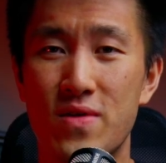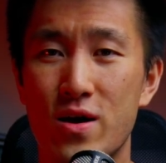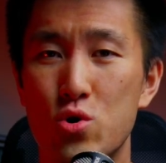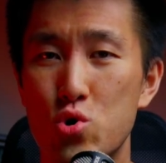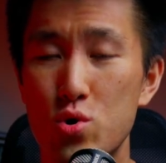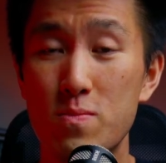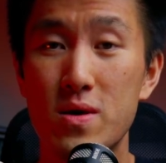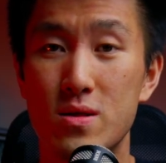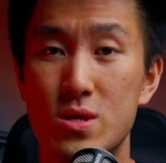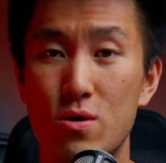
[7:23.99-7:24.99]
that could
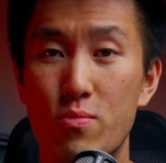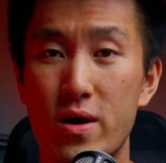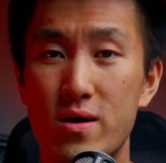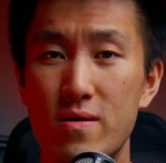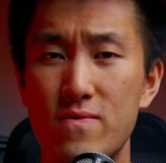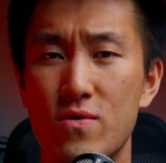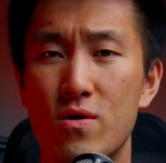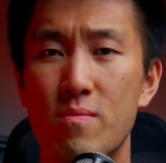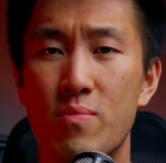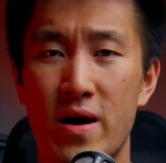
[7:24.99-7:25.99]
be a deal breaker
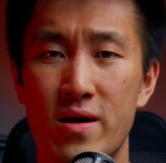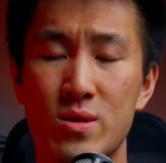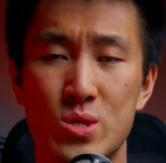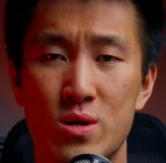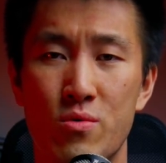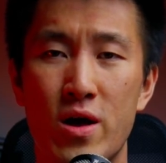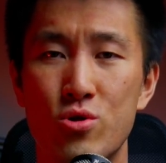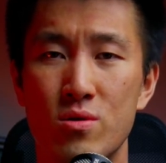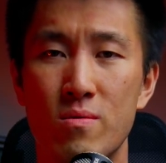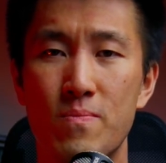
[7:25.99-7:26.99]
for buyer
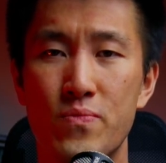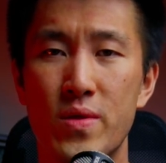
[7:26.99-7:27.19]
consideration.